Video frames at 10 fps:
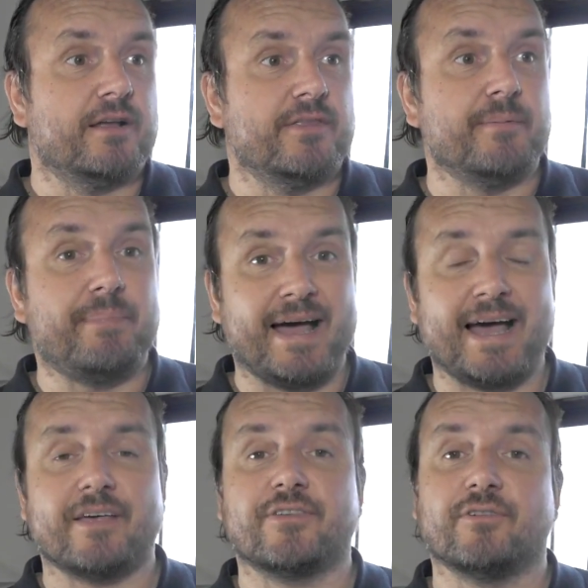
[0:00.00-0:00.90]
the
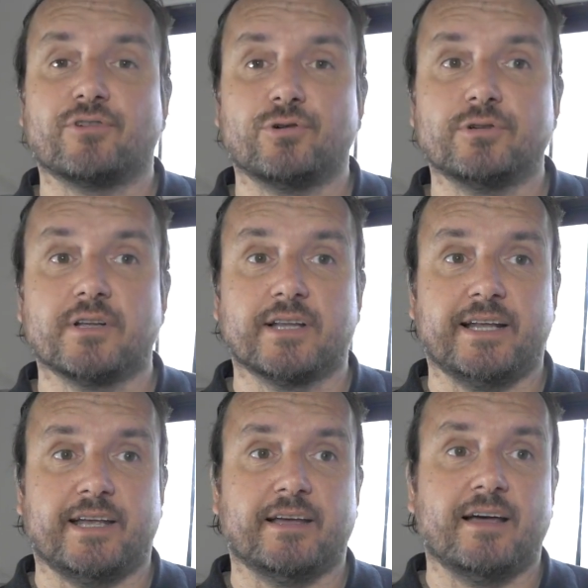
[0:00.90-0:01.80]
Path of
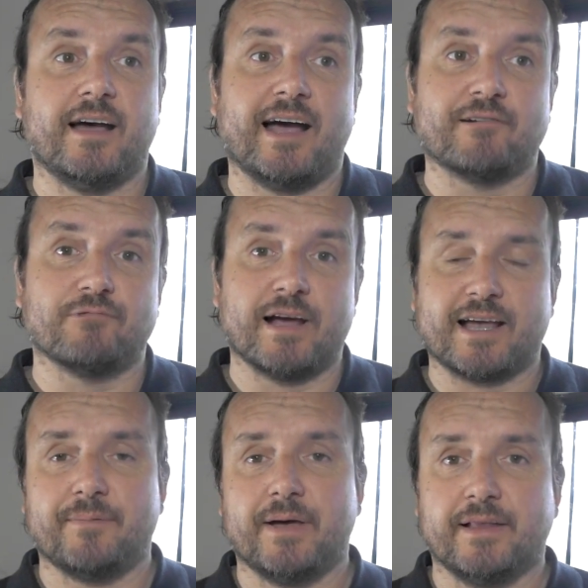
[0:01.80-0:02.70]
Kundalini. I
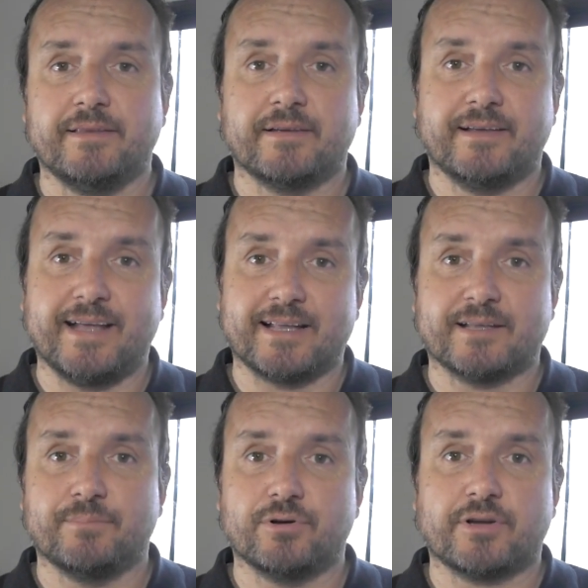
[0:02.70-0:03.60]
recommend getting
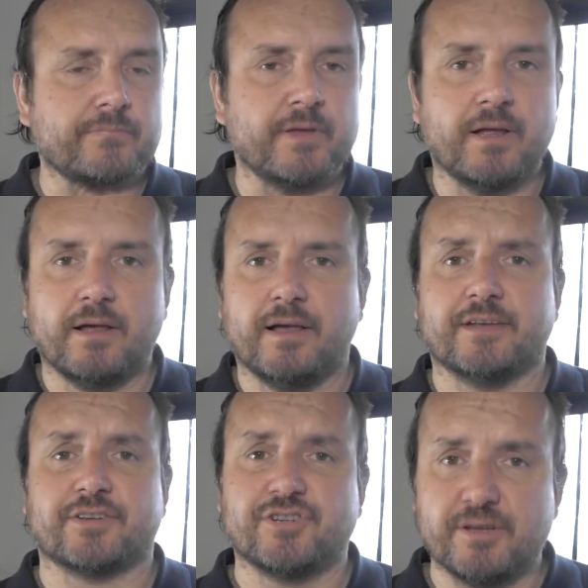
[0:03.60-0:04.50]
the book.
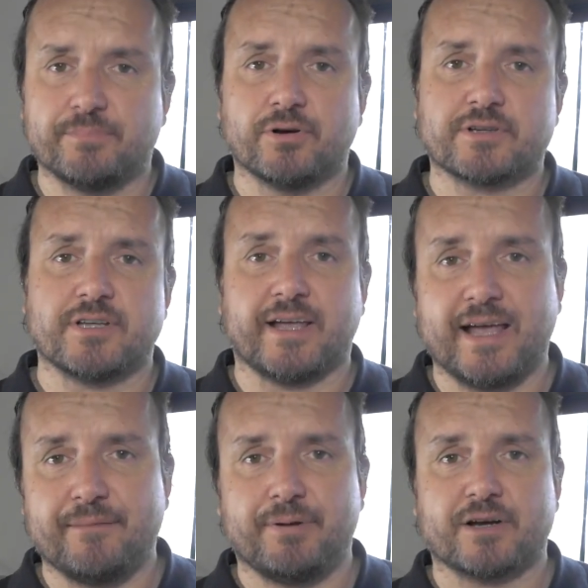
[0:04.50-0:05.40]
It's a cheap book. It's like
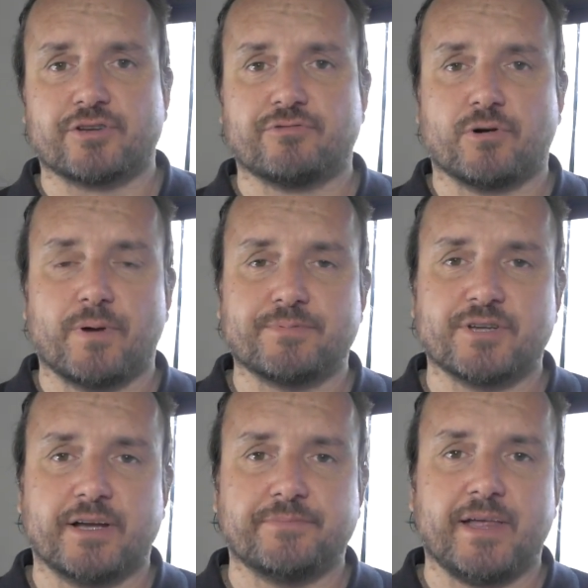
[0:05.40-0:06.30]
$8 through a
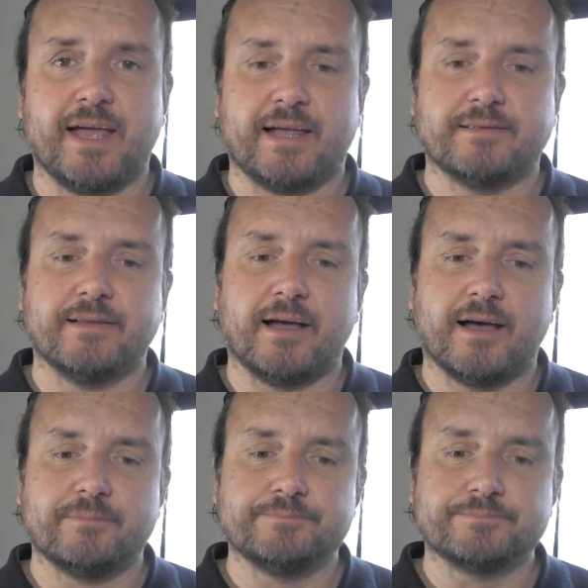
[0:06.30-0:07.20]
website.
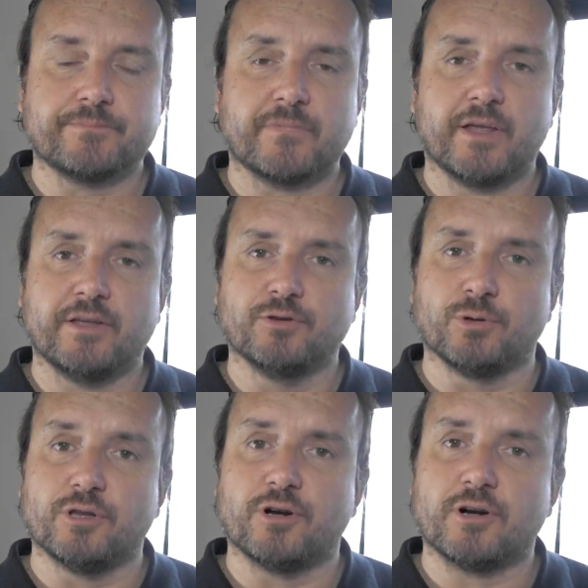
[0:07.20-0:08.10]
And
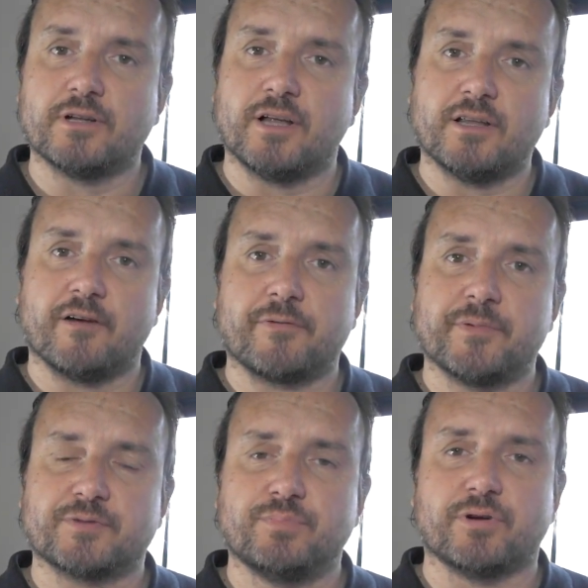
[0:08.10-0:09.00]
you'll learn a lot from
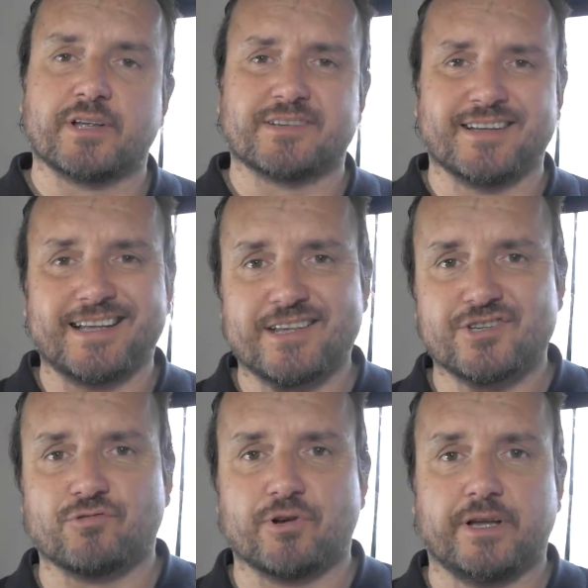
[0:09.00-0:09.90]
this book. It's an
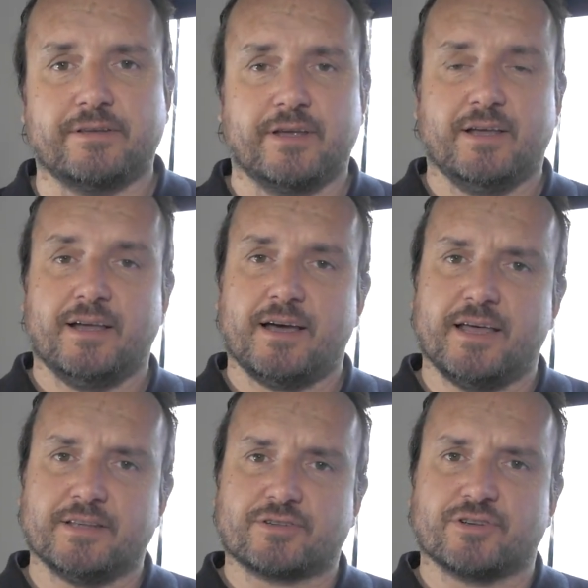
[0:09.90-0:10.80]
easy read.
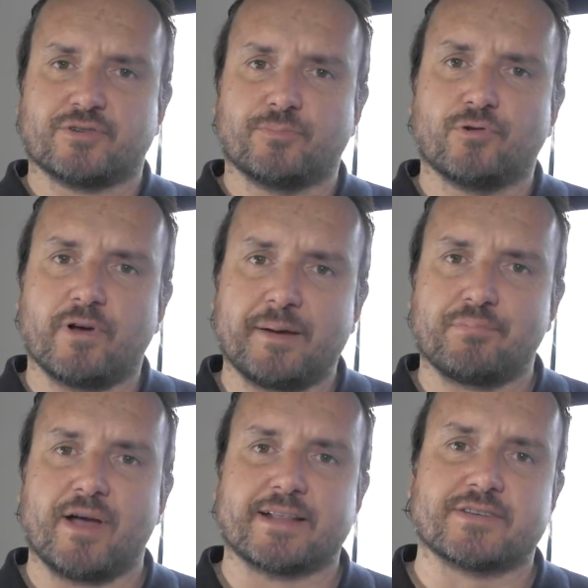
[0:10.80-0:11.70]
And it's got some great
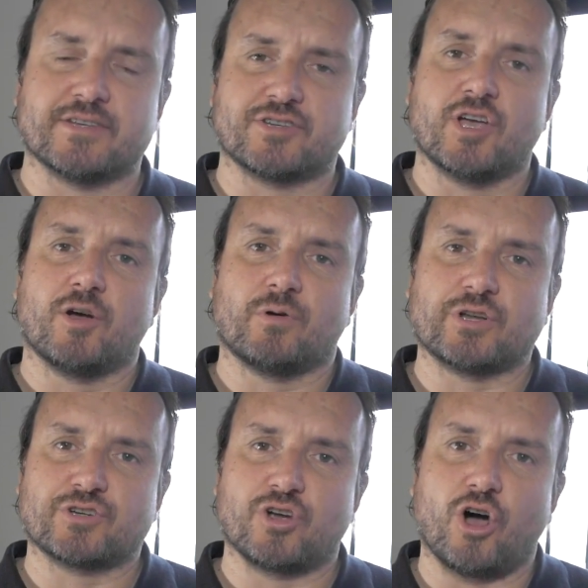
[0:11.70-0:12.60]
practices
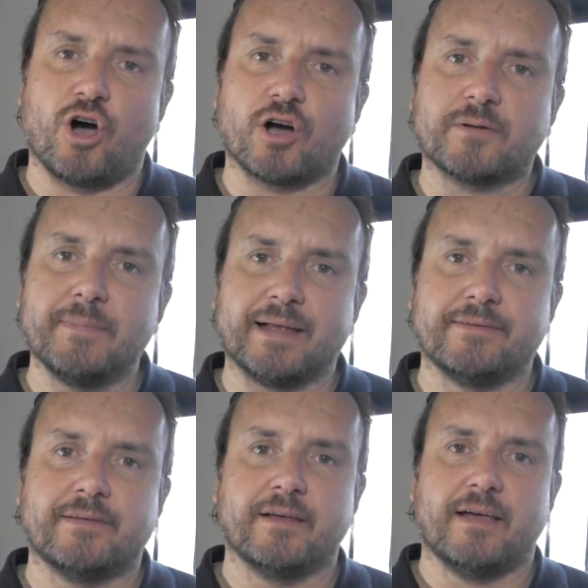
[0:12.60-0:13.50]
which
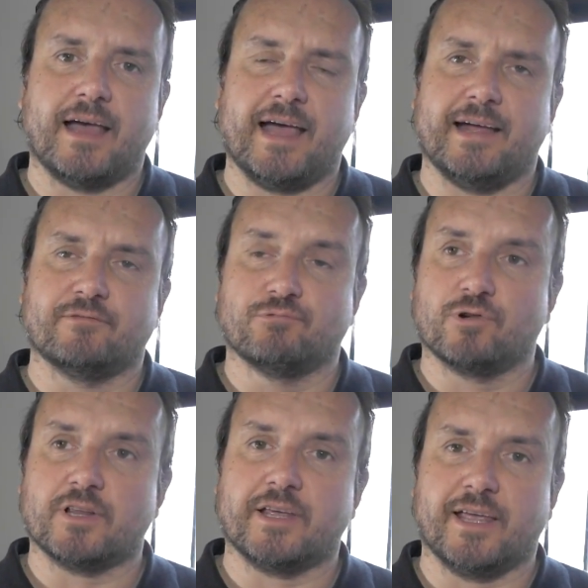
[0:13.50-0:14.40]
augment and
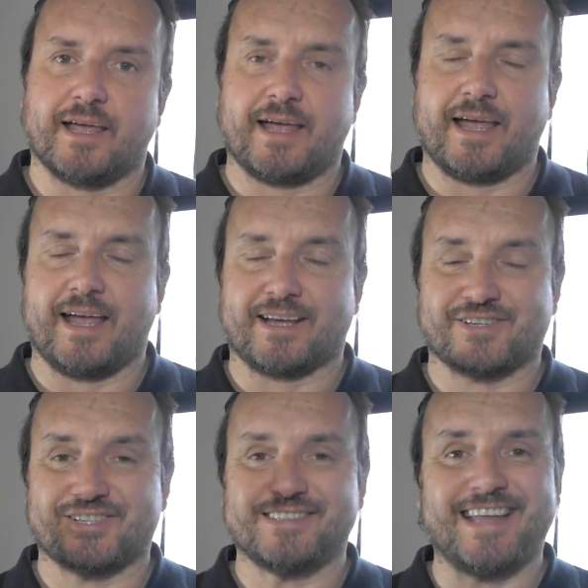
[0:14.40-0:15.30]
really
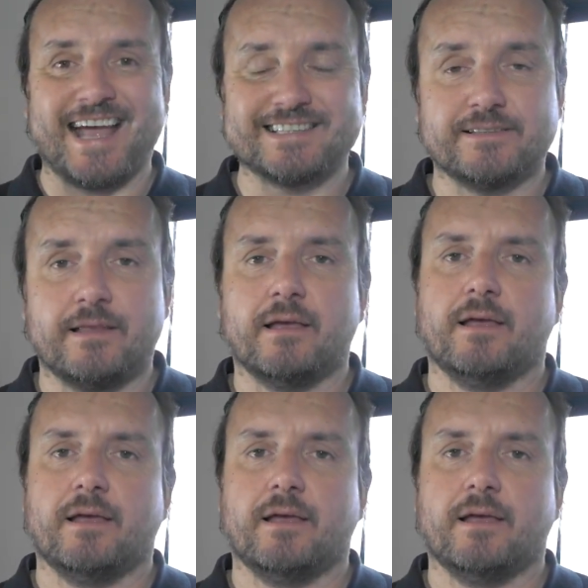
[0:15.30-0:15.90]
extend